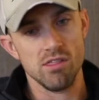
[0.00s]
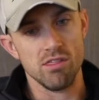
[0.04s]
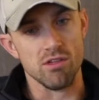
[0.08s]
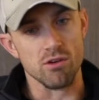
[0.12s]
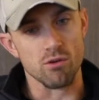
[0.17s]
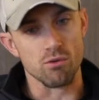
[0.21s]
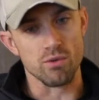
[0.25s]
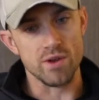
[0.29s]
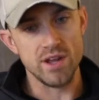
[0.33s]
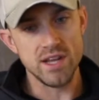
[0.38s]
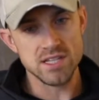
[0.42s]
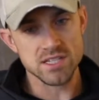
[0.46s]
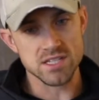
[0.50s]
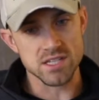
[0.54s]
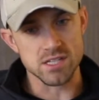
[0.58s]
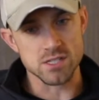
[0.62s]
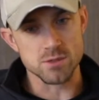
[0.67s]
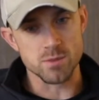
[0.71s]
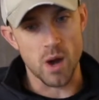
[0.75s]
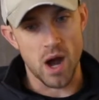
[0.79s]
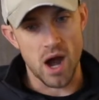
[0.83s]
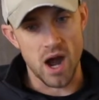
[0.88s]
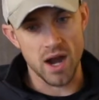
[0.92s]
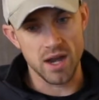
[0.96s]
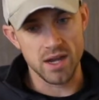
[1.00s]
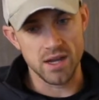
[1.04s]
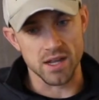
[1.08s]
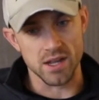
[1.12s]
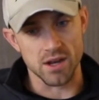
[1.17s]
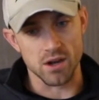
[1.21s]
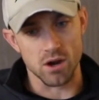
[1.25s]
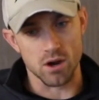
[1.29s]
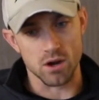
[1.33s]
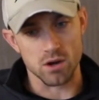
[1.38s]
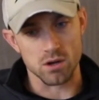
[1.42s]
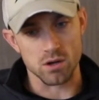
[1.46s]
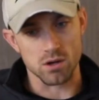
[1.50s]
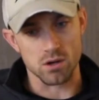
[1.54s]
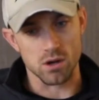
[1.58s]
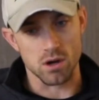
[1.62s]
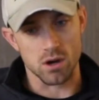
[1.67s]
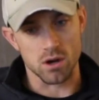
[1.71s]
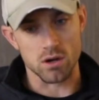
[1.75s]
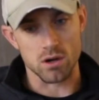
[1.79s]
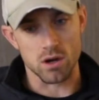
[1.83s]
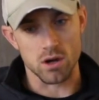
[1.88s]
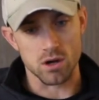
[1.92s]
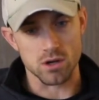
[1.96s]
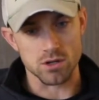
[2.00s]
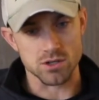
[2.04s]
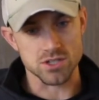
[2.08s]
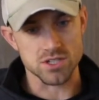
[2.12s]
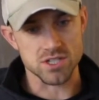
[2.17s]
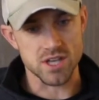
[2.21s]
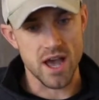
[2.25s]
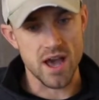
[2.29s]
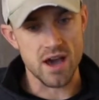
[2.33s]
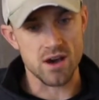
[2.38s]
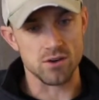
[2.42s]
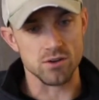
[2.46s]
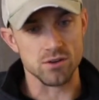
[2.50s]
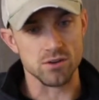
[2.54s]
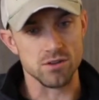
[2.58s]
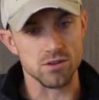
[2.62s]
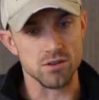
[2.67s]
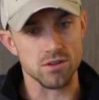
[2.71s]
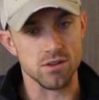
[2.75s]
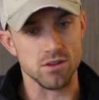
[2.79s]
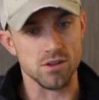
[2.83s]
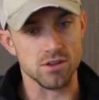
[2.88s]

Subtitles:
the reasons behind it are sound.